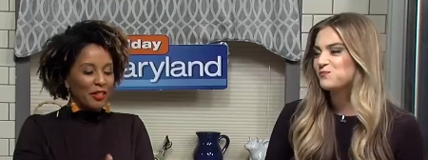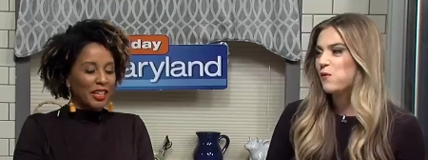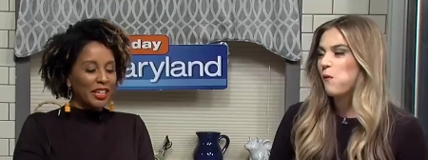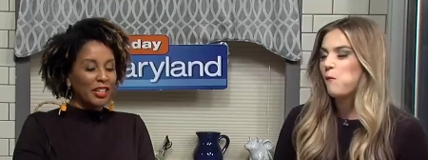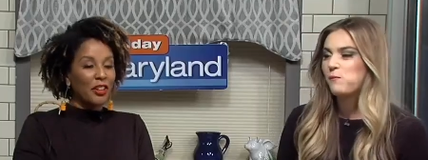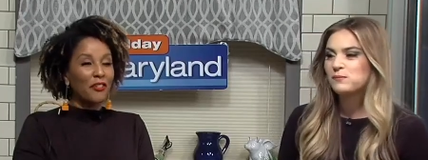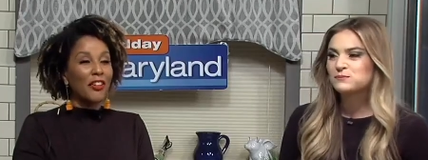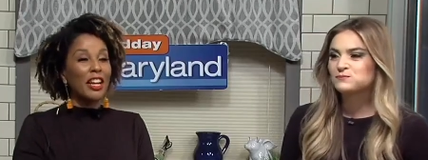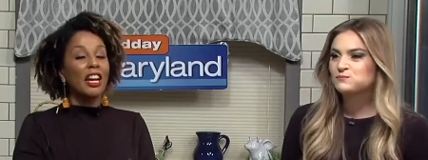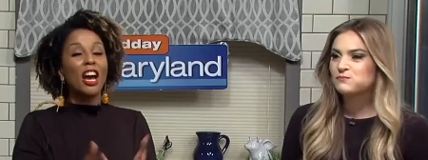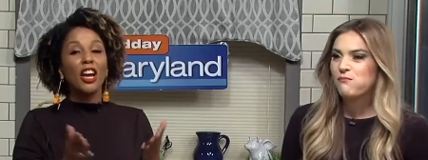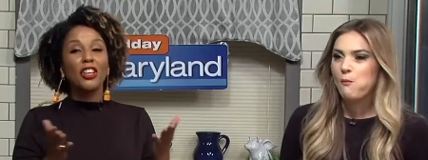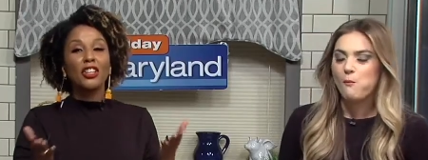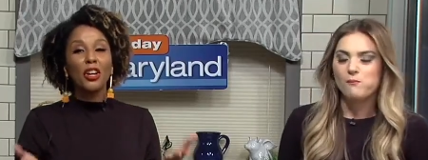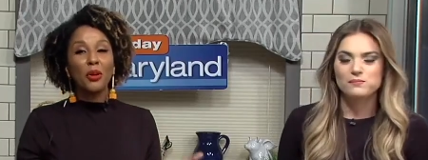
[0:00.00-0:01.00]
Speaker 1: we're getting fed.
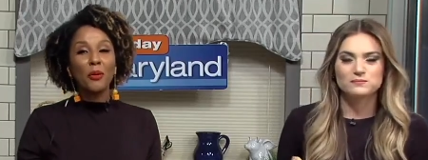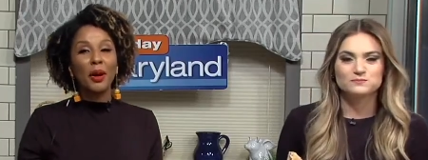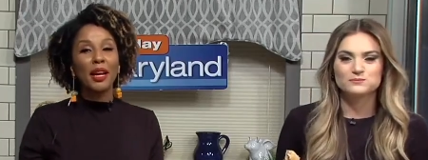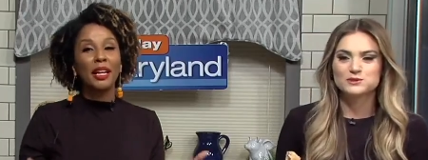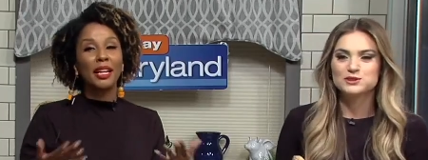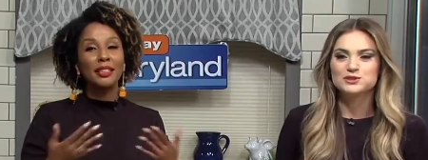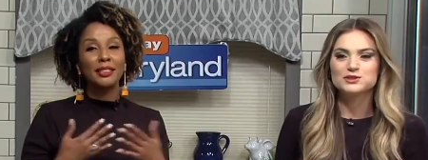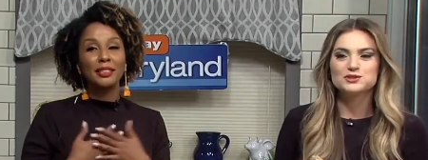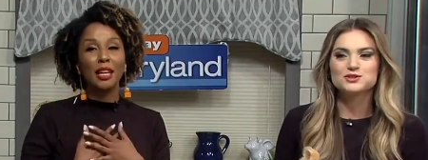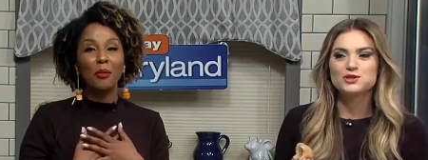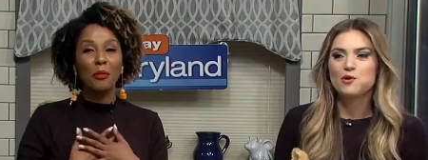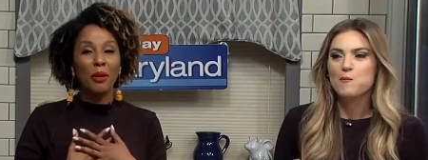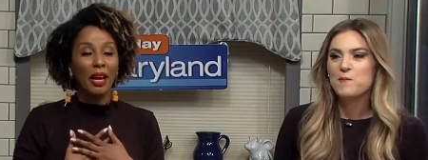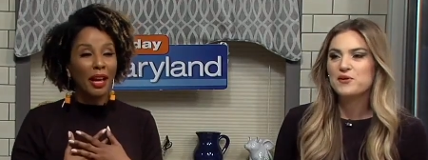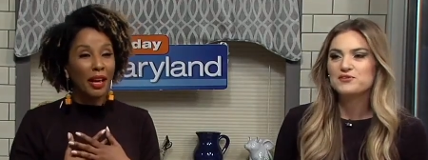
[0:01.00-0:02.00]
You know what? This In some
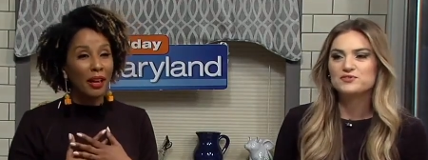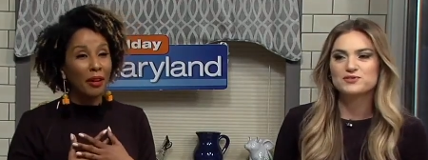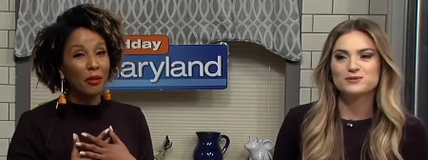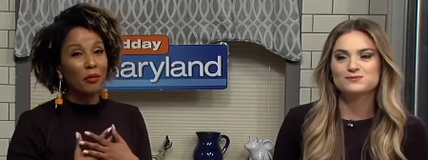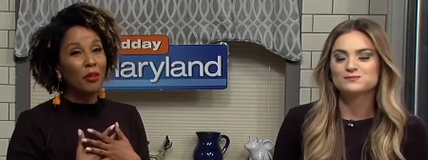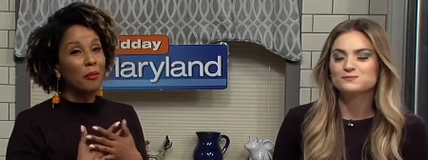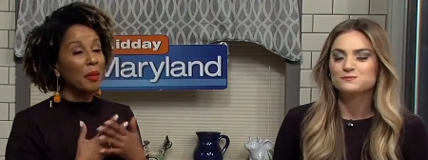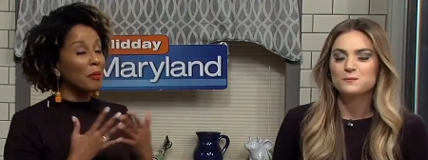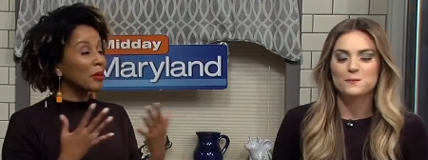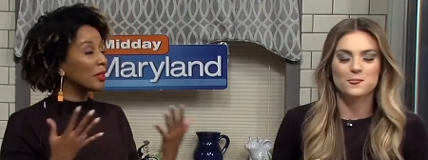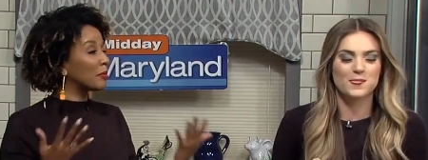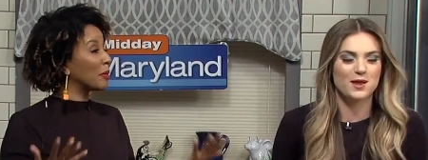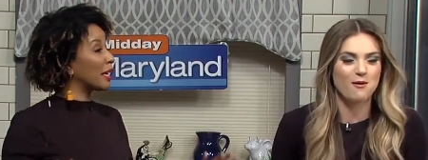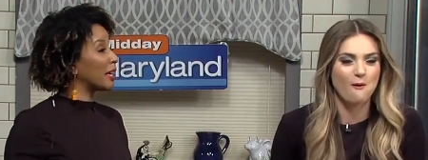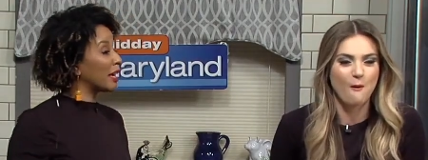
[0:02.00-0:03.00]
so way, amazing.
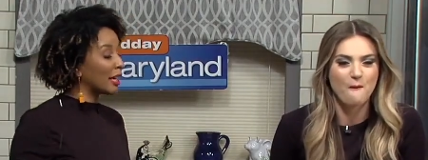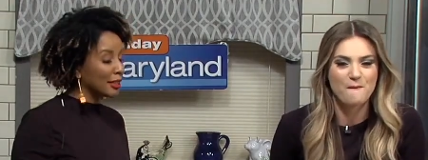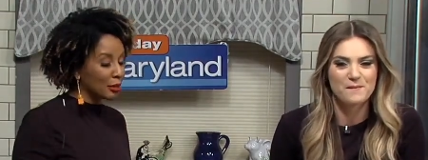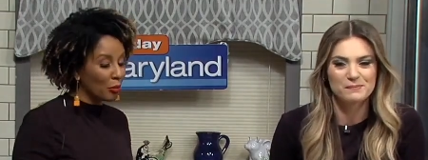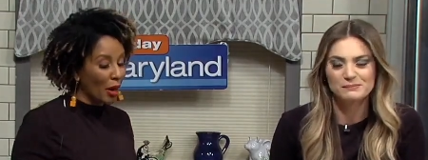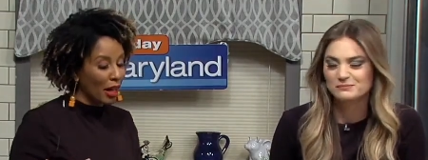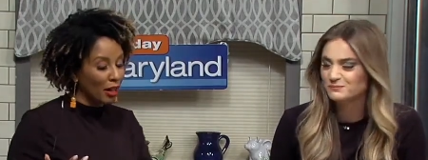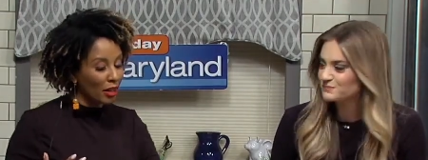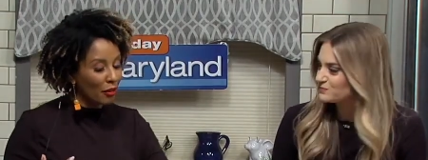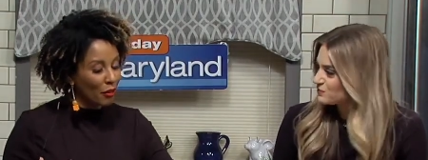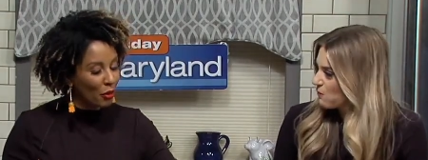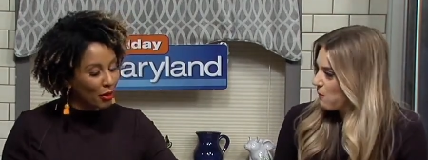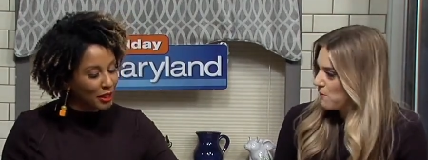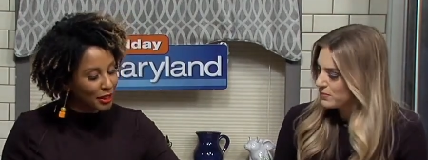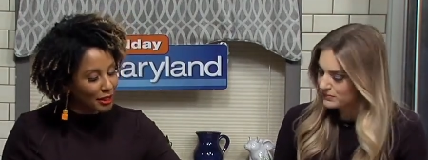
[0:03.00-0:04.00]
remembered me as well, of
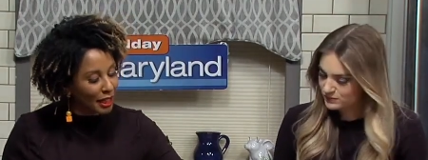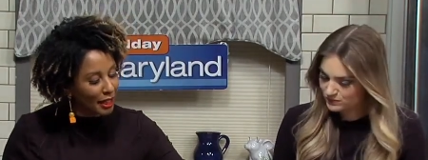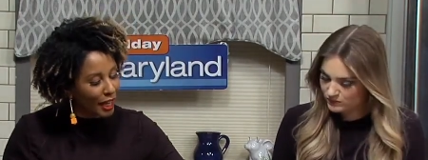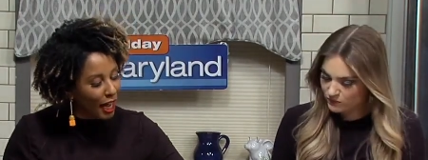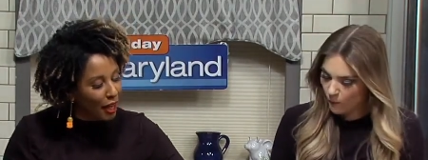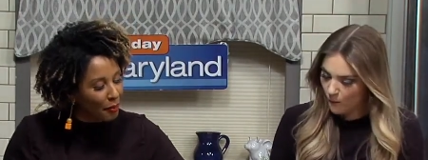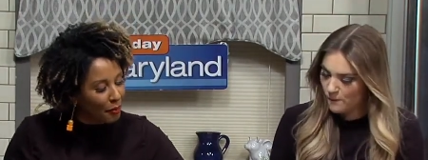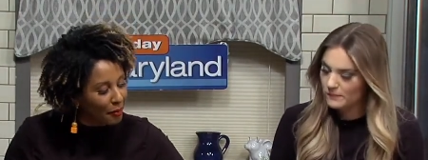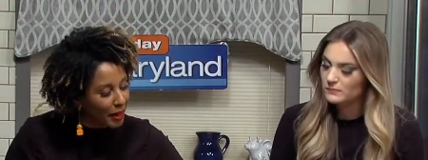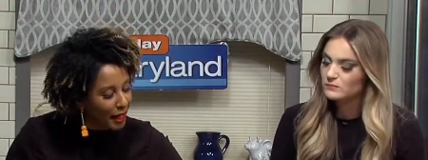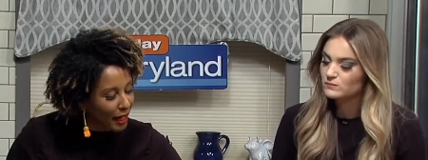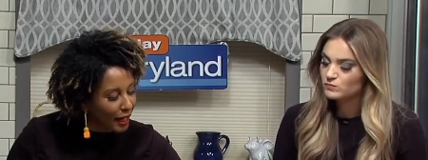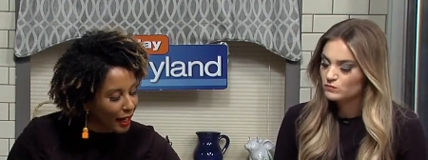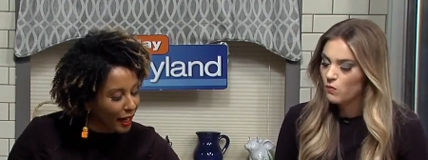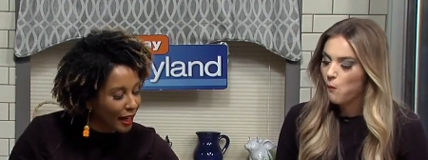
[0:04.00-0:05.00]
course. They got mm -hmm.
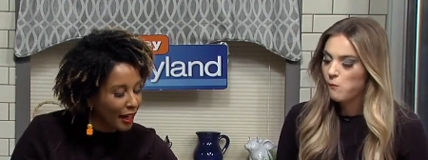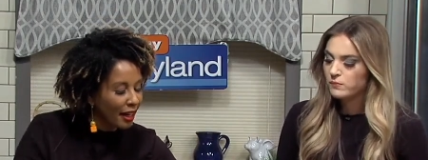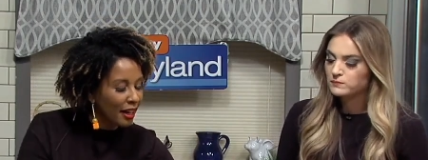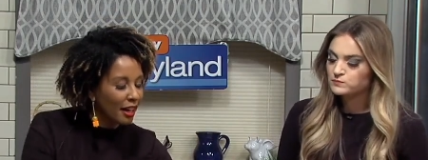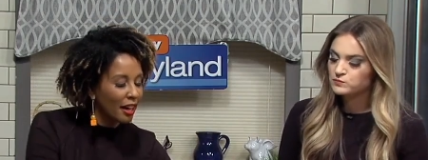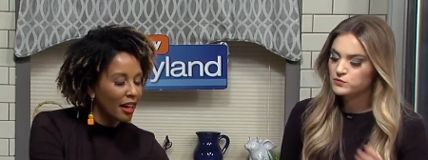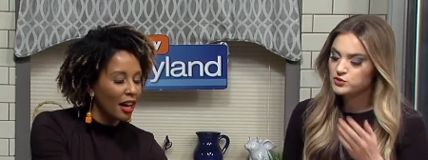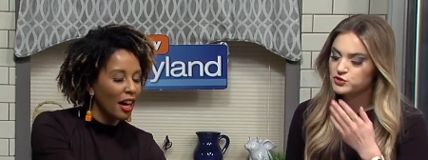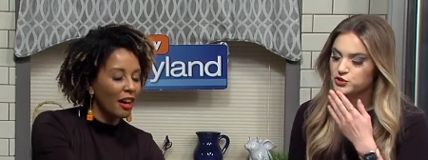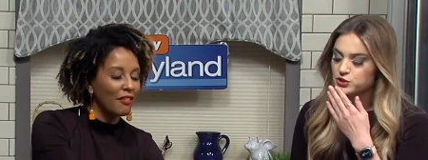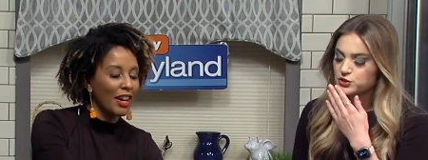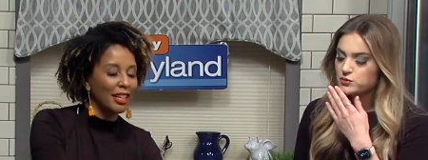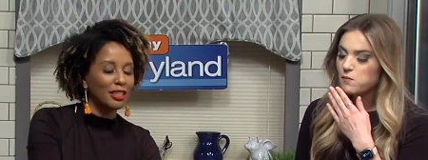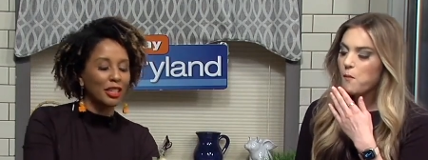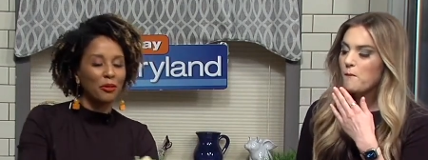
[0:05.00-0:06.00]
me a you?
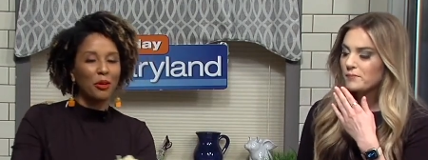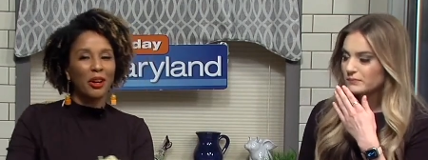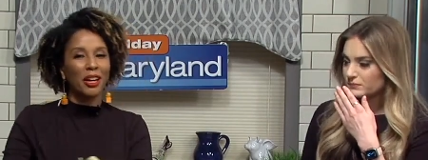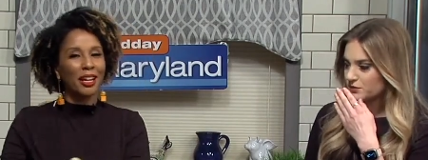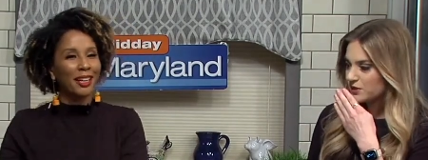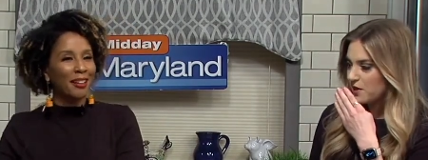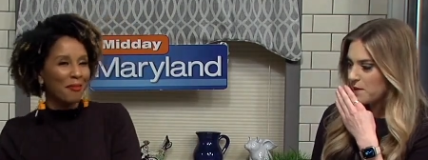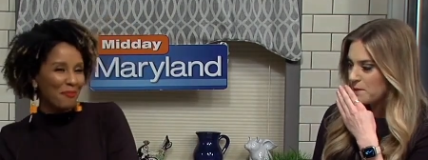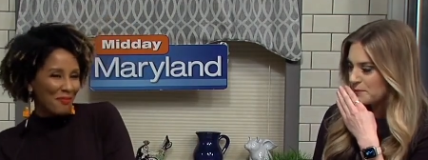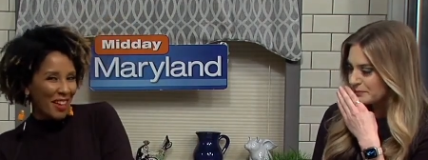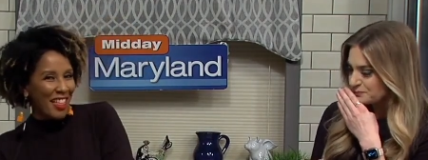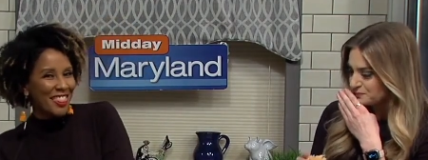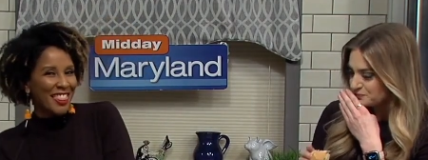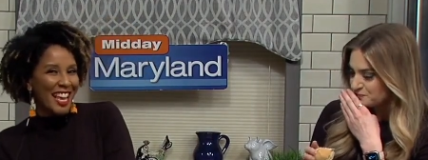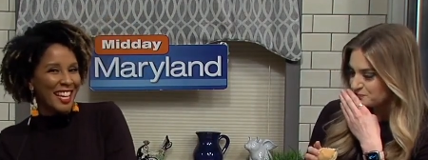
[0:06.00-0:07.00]
veggie one. Yep.
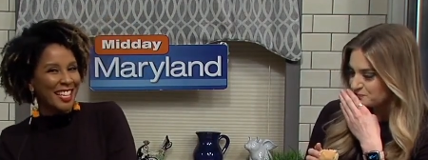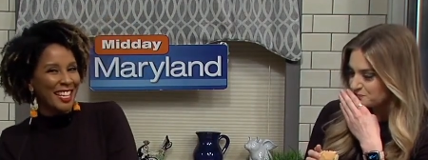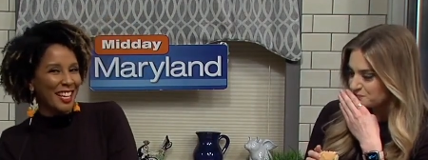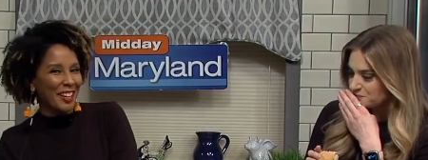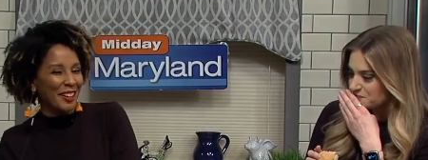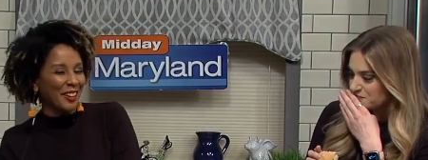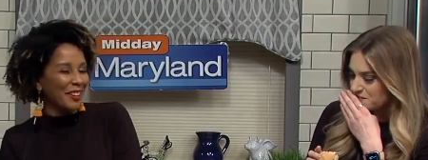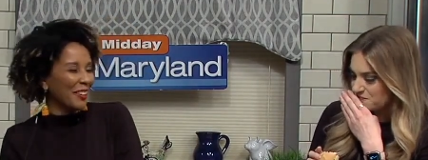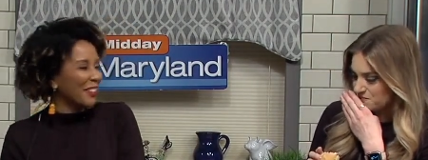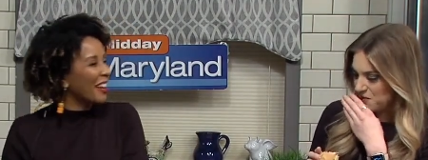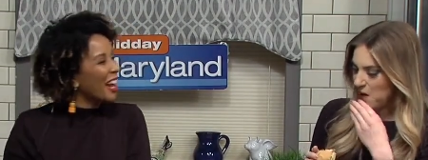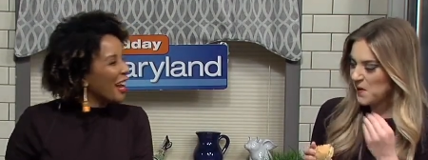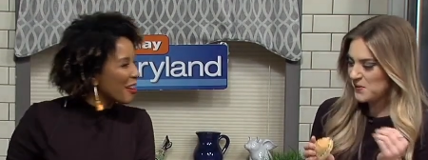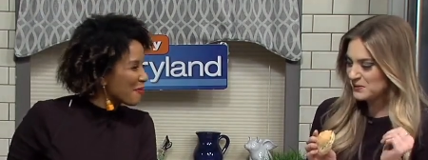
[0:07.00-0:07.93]
Thank you. I